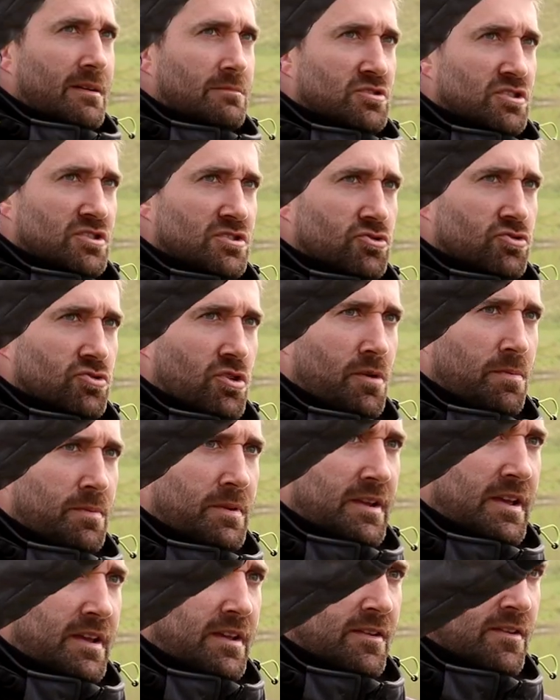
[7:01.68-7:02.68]
I'm just
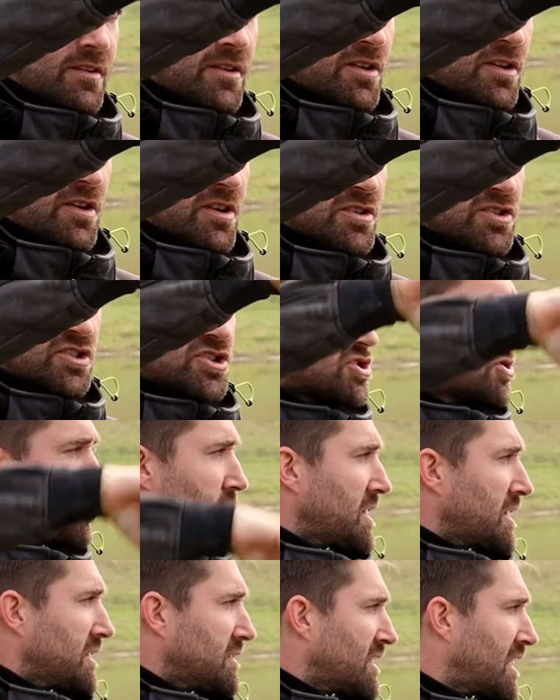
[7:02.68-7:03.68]
dropping it
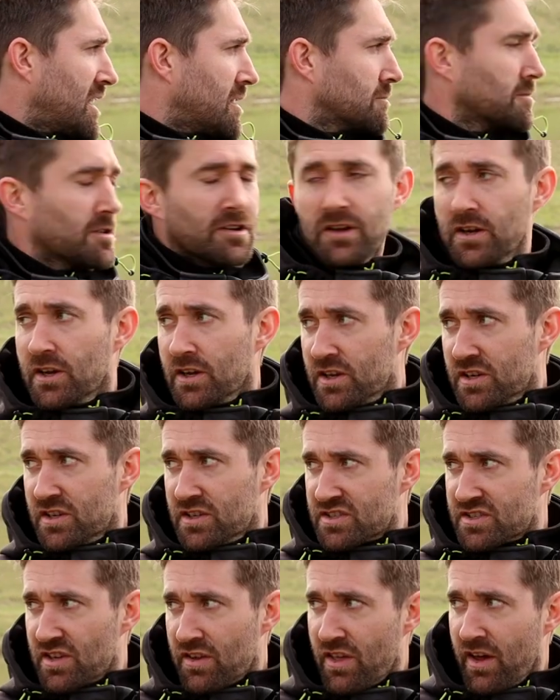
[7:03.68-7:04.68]
straight down
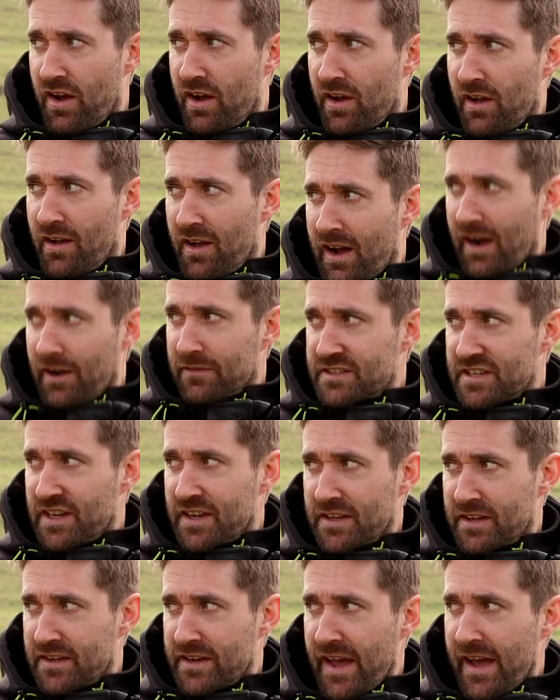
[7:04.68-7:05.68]
so that I've
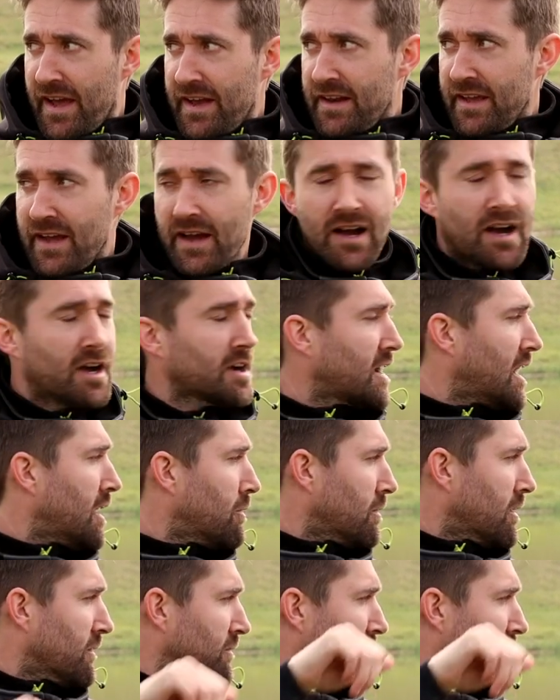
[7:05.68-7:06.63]
taken any arc out